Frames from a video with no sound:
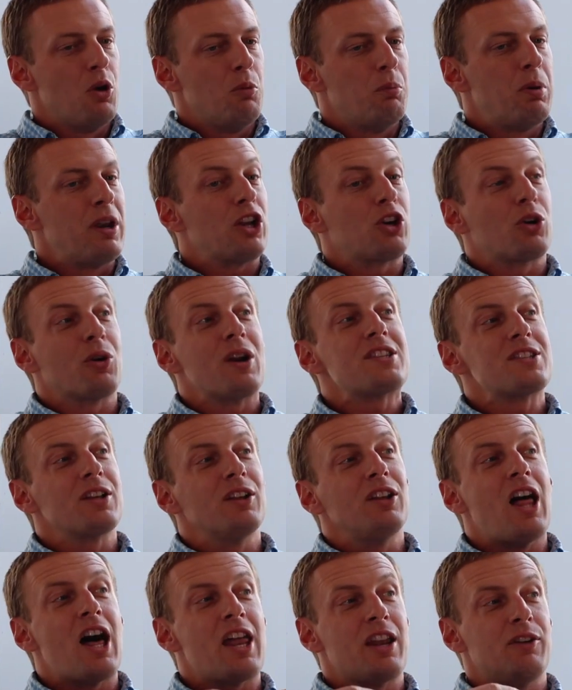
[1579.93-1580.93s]
But it creates a
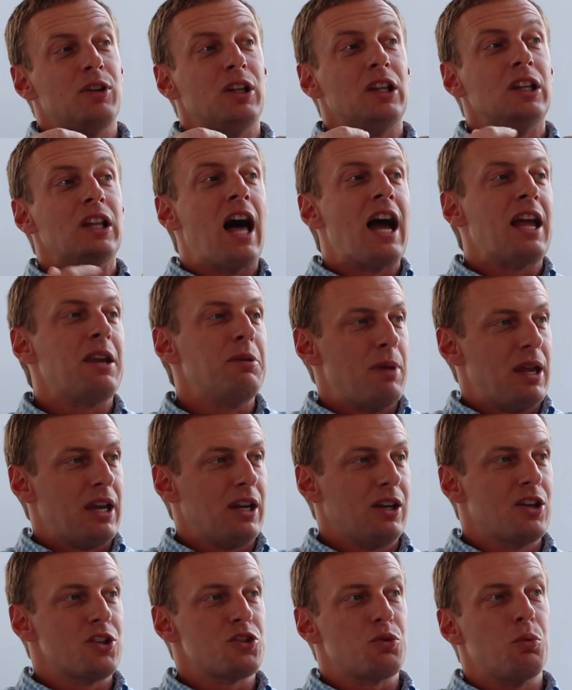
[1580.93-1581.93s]
lot of alignment
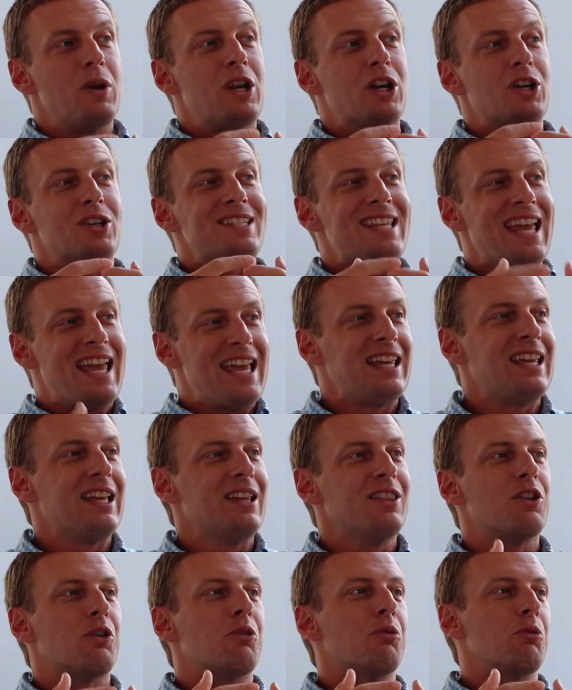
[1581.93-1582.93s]
because we are
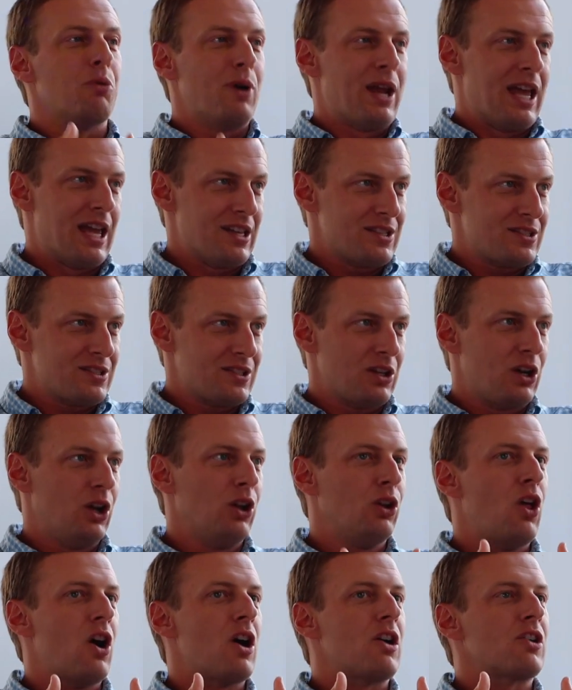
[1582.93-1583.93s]
taking the risk
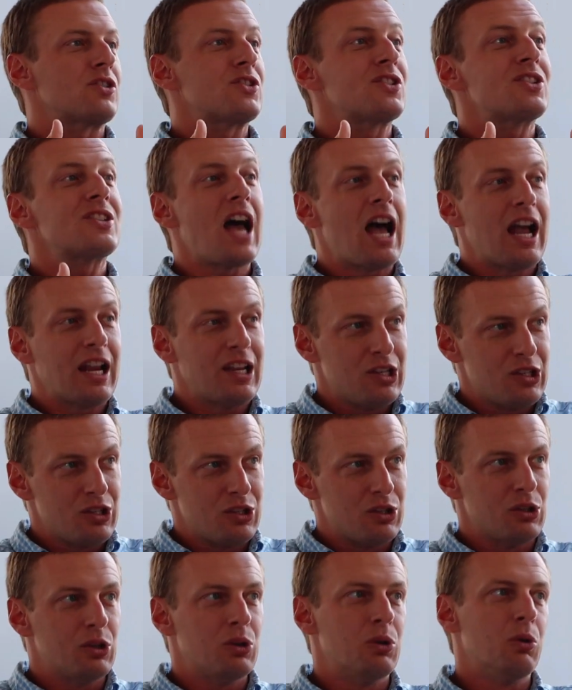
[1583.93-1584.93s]
alongside
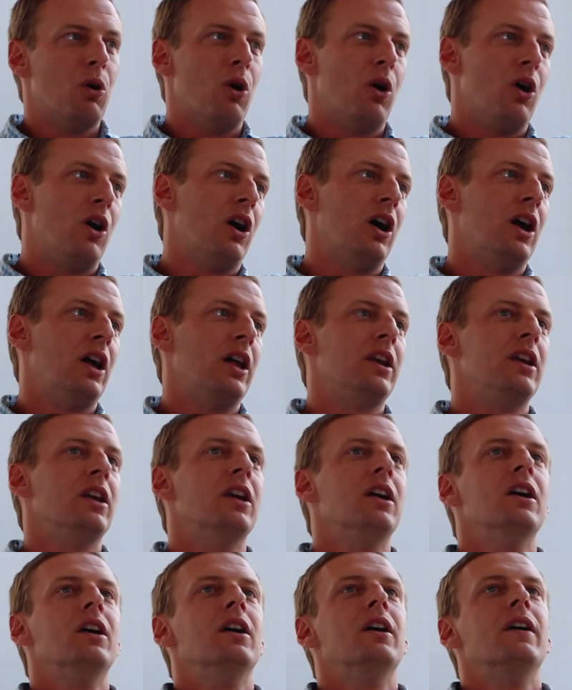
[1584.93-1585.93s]
you
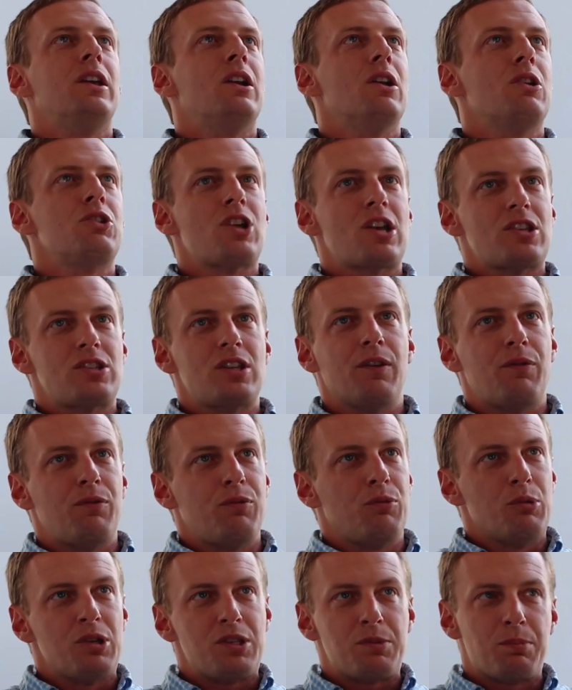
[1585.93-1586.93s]
on, Jesse,
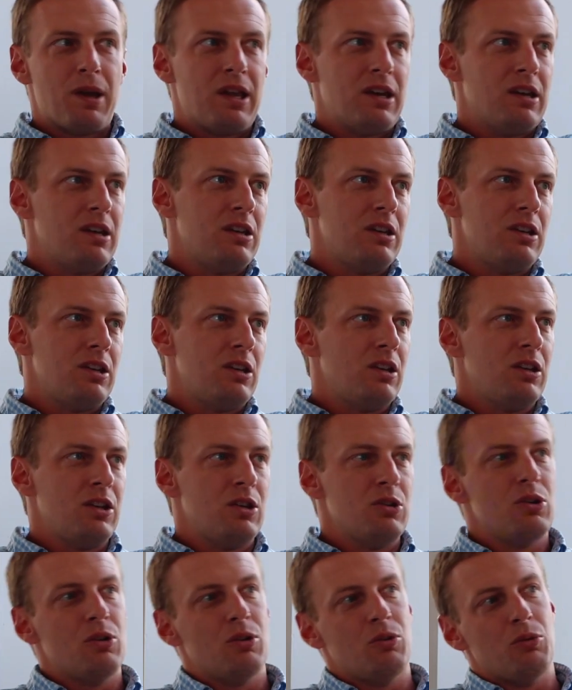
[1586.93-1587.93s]
if we spend,
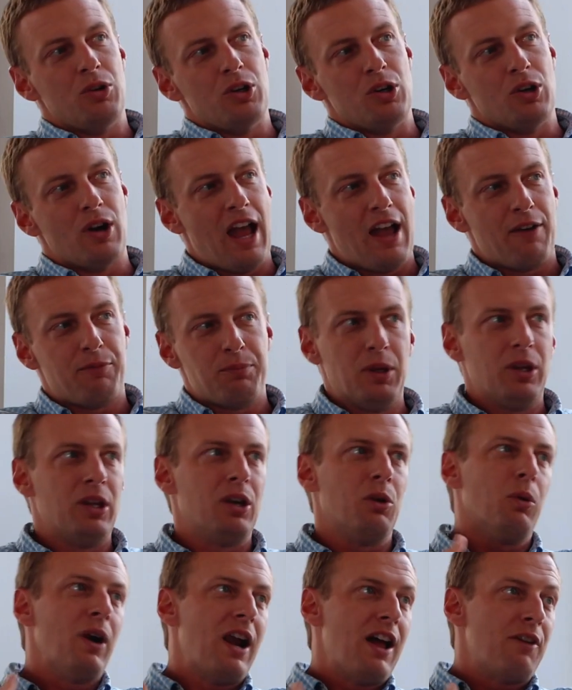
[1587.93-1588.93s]
you're $500,000
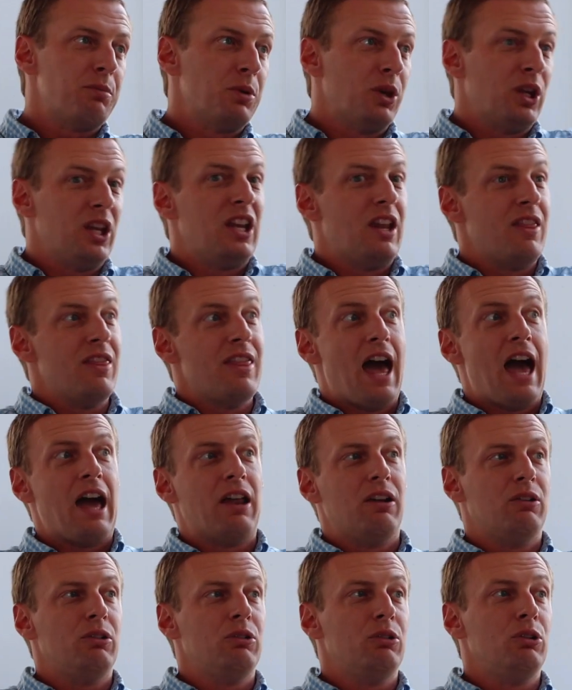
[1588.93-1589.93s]
and we're $500,000 and
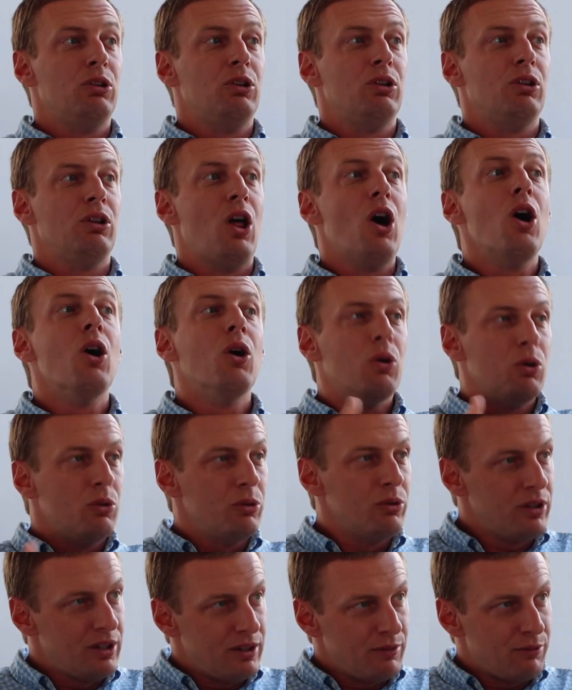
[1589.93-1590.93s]
that
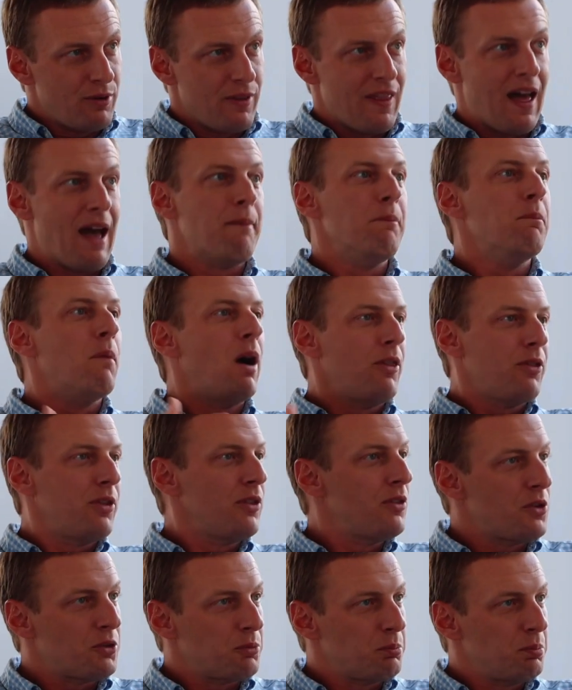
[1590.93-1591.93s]
loan for that month
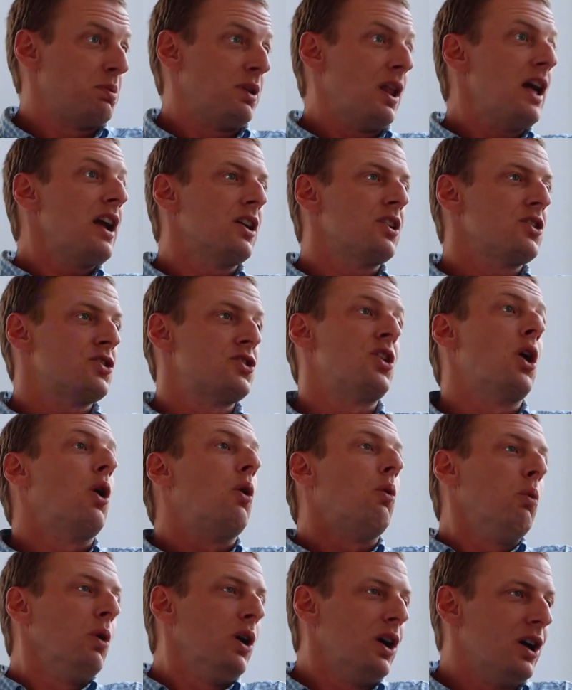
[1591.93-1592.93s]
and those players
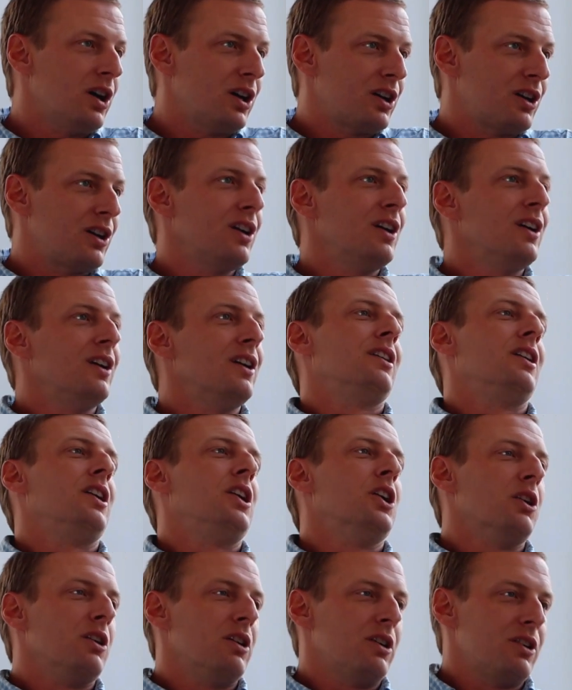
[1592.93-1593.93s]
don't work,
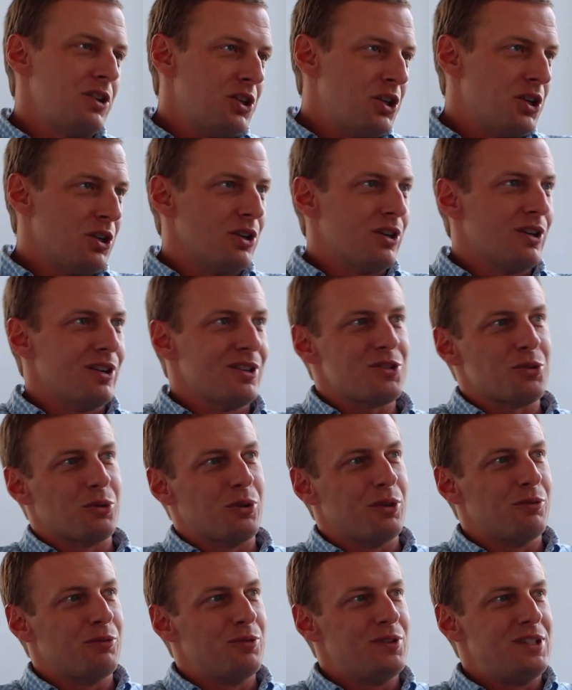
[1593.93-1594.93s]
you're
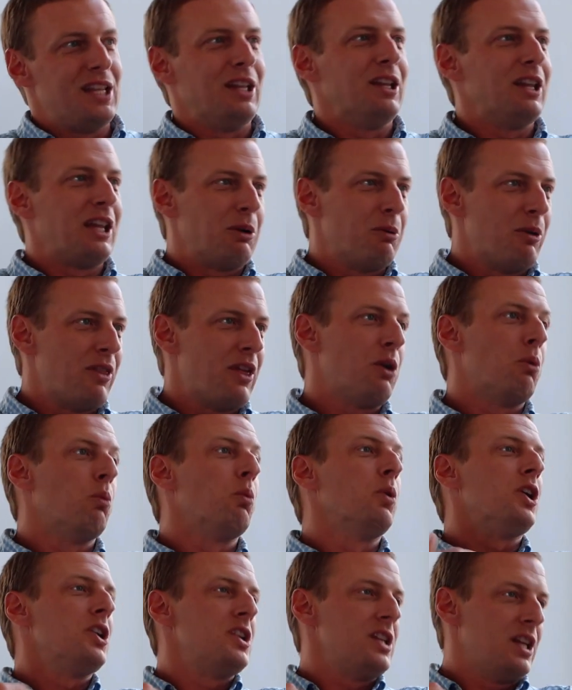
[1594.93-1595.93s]
sort of dealing with it
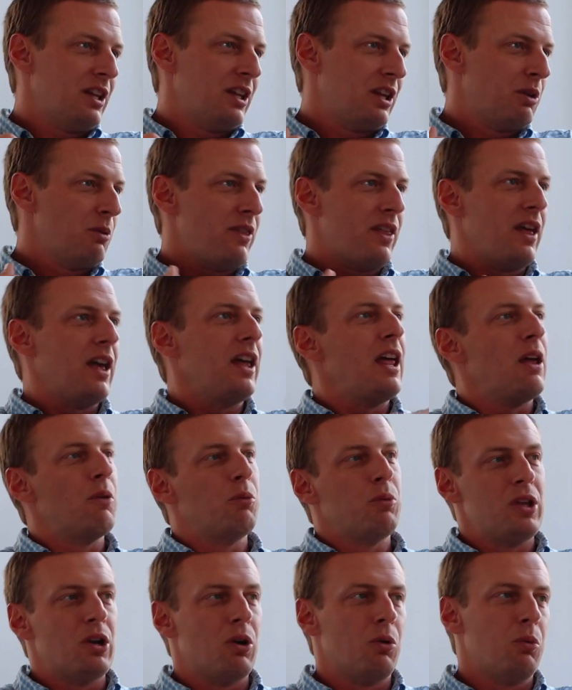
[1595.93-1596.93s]
and we're dealing with it. And
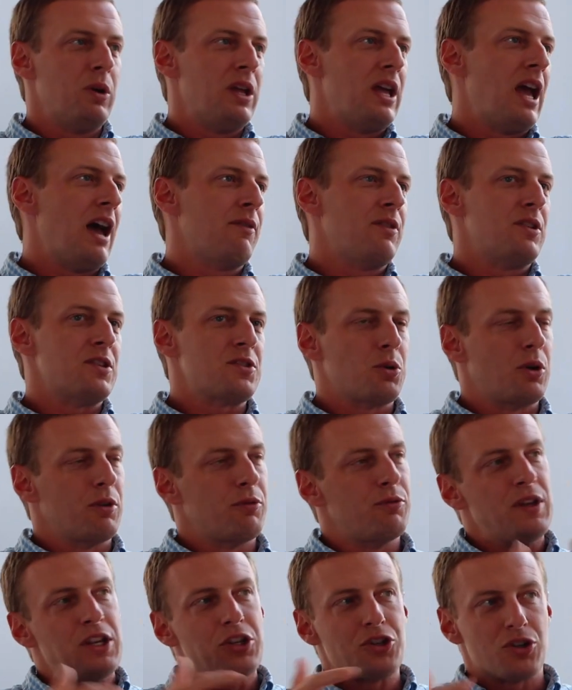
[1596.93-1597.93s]
we have these sort of
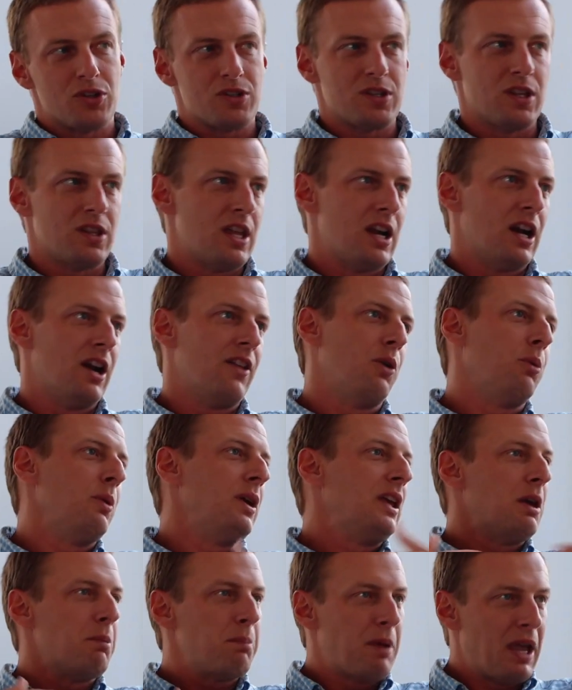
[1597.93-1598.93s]
features in there that we
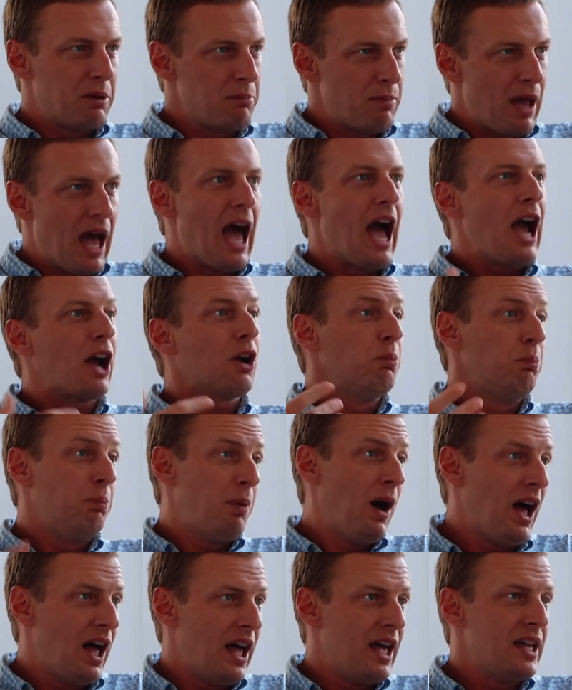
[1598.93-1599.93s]
can get paid back,
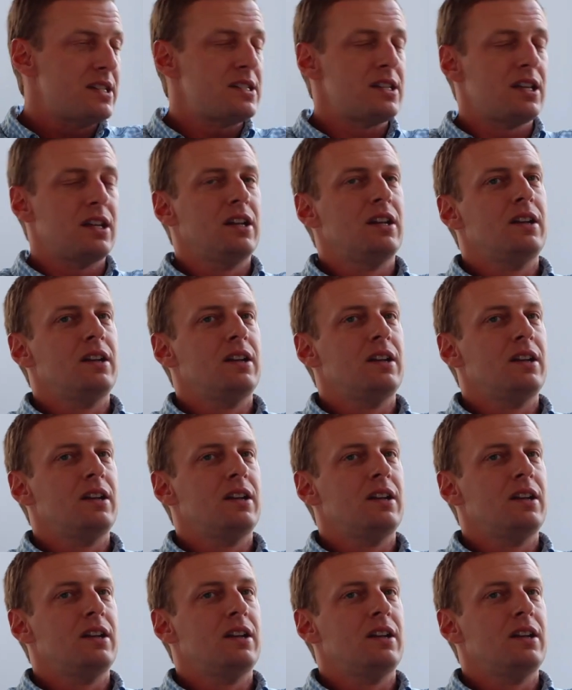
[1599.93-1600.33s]
but